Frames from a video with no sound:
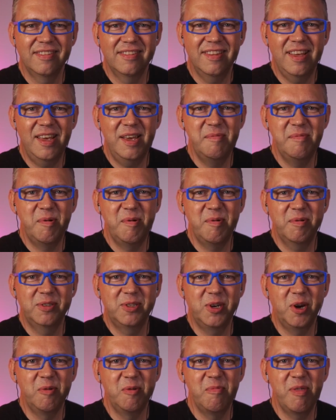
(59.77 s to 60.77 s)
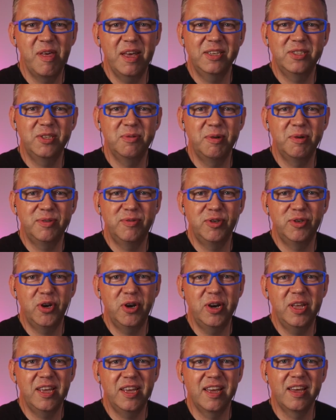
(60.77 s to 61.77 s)
Hey, Tom, thanks so much for
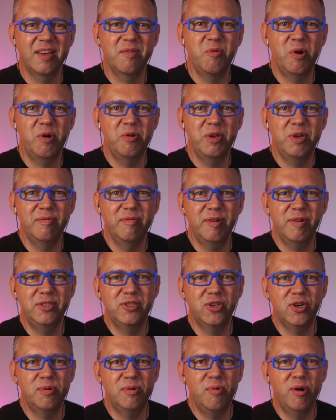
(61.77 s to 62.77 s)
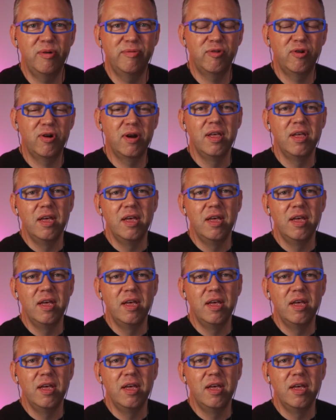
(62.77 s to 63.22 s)
joining. Well, you can find Tom over at